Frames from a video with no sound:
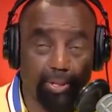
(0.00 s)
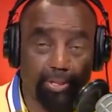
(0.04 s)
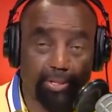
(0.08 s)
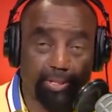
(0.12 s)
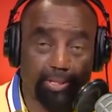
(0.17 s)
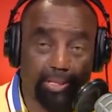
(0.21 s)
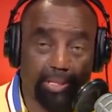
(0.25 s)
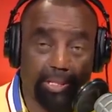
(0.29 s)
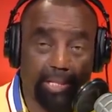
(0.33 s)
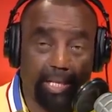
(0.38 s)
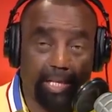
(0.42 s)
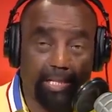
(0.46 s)

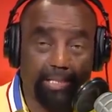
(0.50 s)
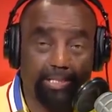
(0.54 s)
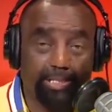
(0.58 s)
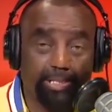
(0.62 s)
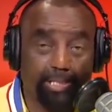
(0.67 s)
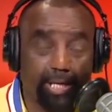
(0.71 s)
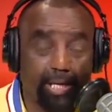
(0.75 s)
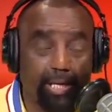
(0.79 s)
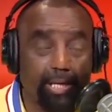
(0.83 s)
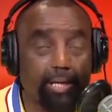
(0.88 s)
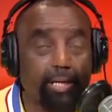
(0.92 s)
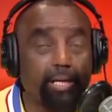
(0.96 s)
just like
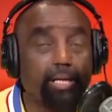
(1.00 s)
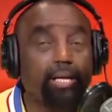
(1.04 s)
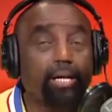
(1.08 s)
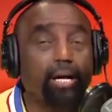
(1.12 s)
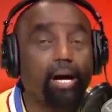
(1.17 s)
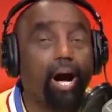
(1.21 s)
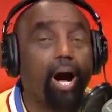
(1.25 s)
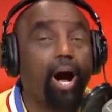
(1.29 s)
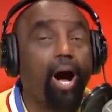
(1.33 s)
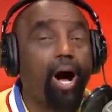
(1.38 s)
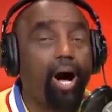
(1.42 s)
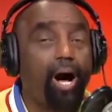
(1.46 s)
Satan
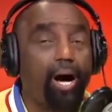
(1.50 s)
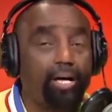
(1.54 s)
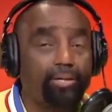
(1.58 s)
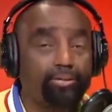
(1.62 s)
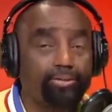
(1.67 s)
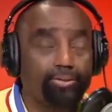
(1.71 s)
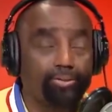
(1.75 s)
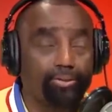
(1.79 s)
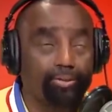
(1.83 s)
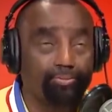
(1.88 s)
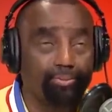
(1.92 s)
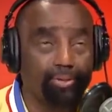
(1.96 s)
caused
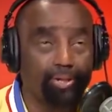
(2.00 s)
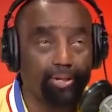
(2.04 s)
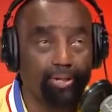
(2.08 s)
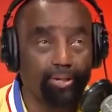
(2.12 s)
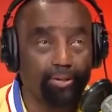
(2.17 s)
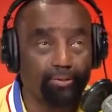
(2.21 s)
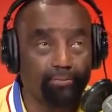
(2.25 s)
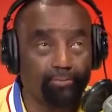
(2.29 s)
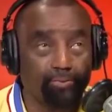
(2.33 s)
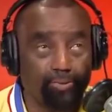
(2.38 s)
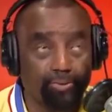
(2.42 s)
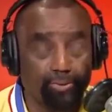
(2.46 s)
you to be
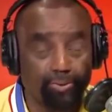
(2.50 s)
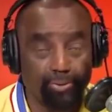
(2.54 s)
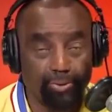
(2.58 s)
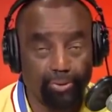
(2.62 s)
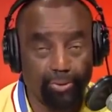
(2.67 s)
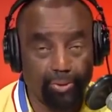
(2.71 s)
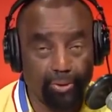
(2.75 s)
evil